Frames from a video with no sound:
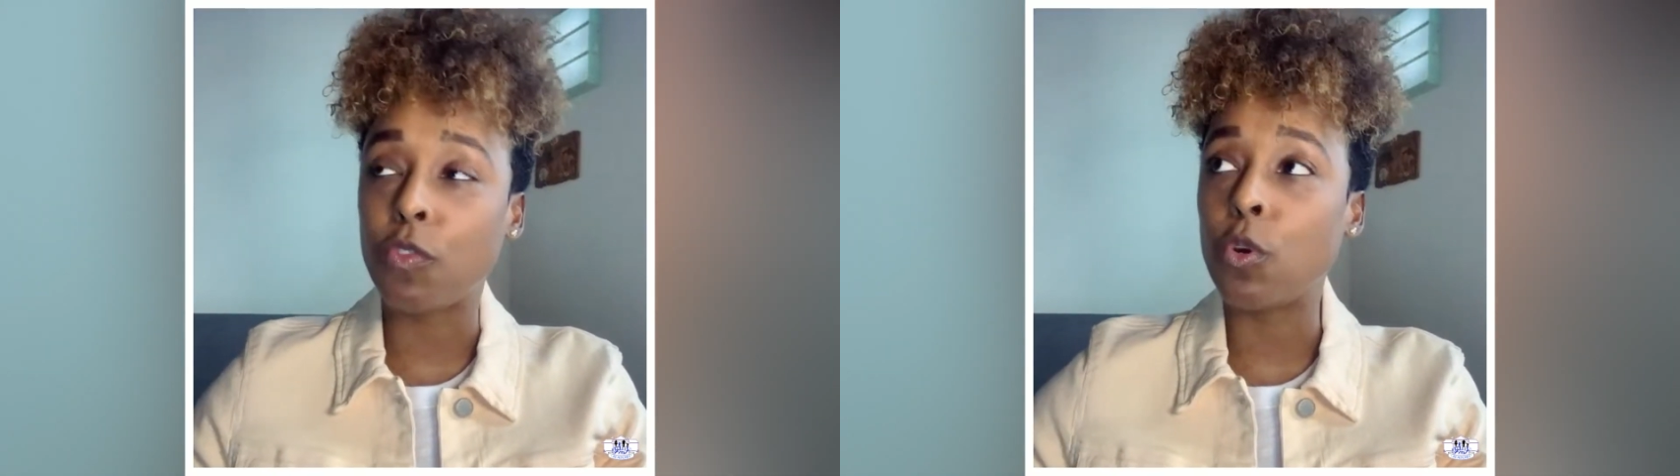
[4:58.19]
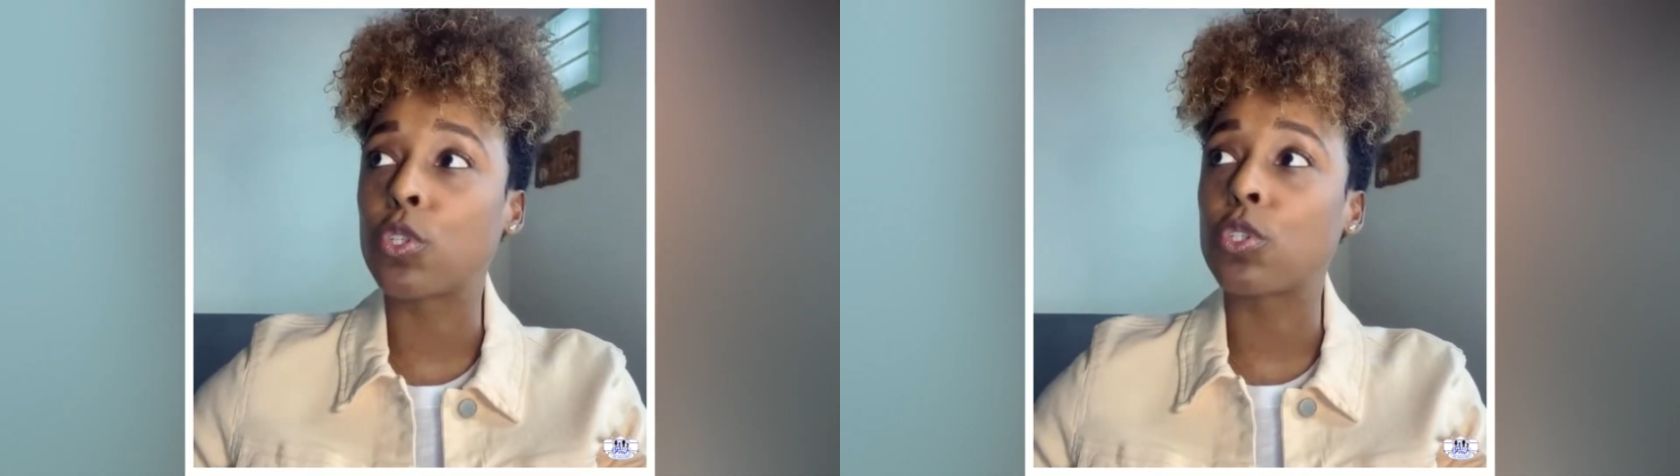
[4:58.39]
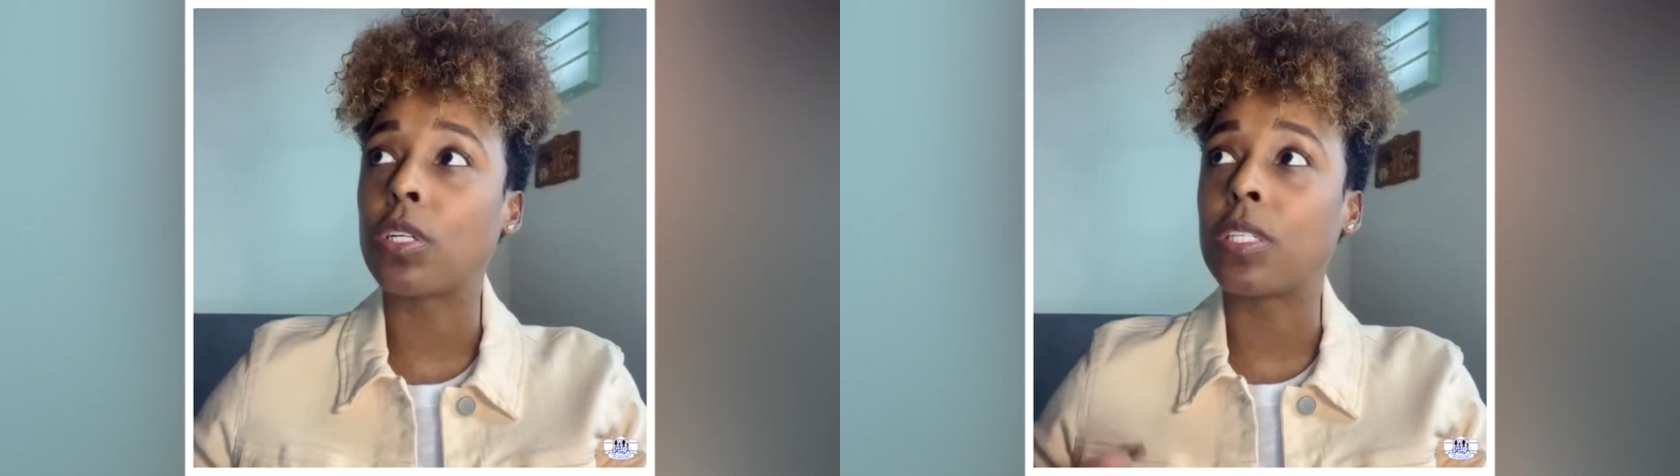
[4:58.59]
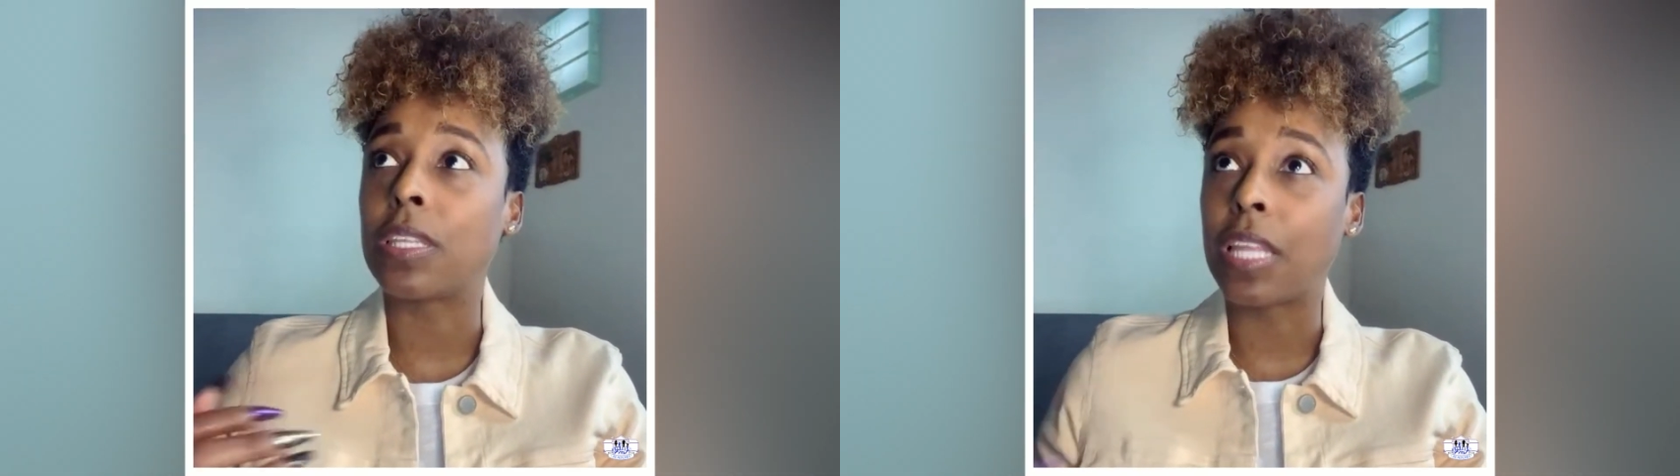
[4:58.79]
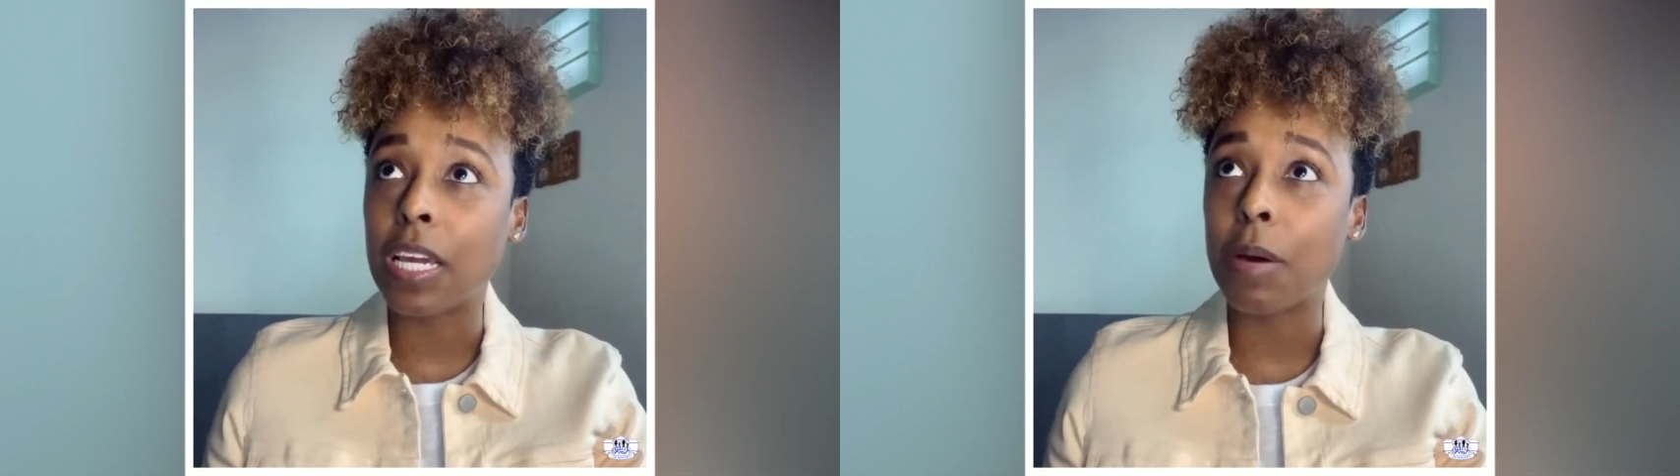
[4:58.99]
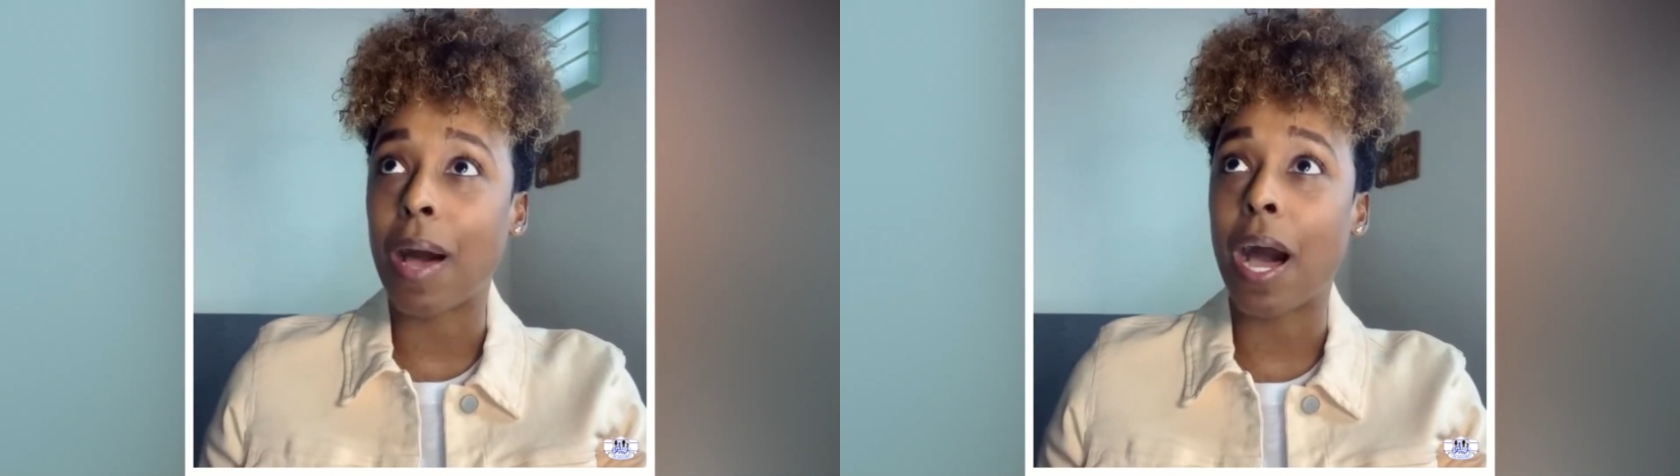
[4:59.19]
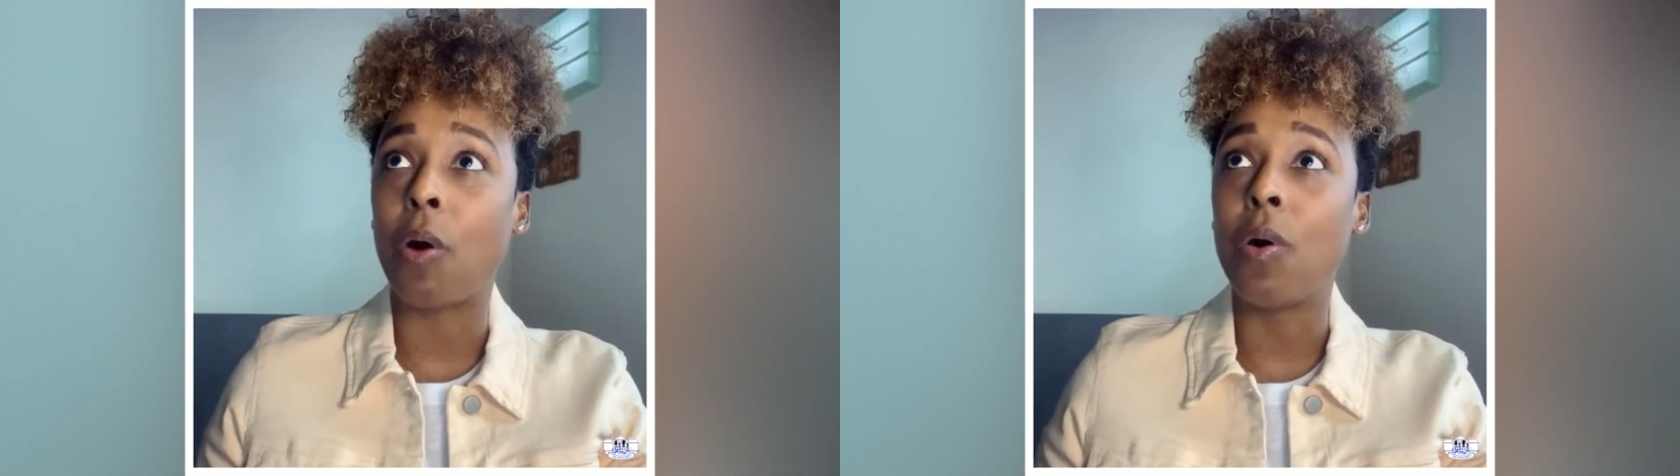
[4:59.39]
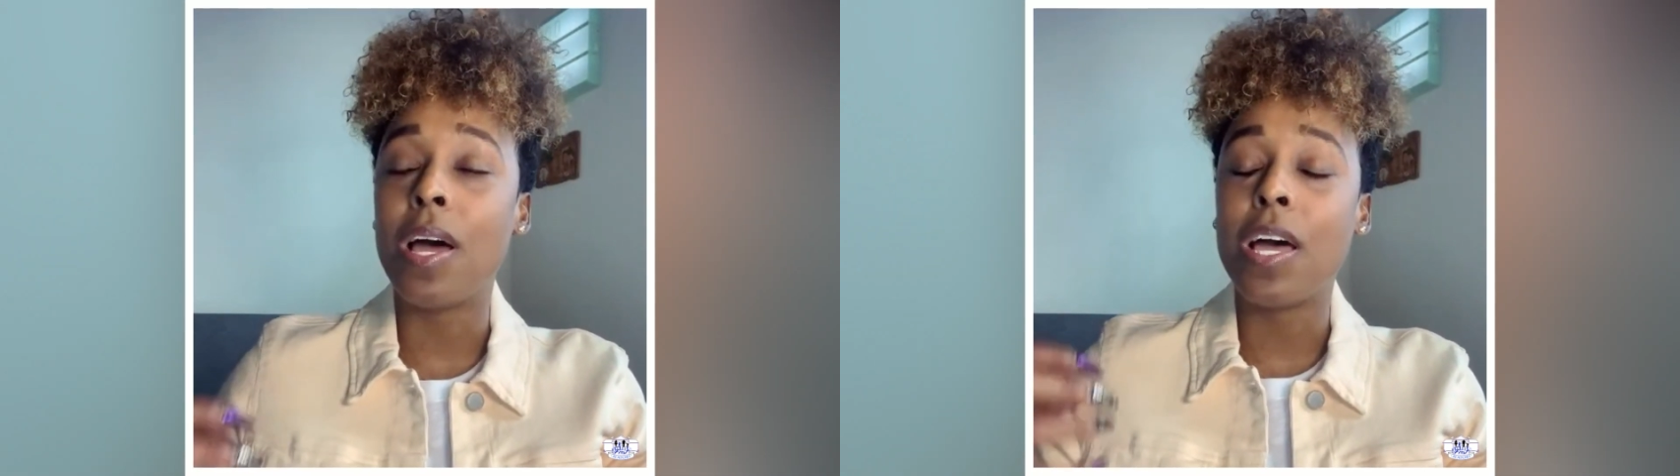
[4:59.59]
you'll start to think about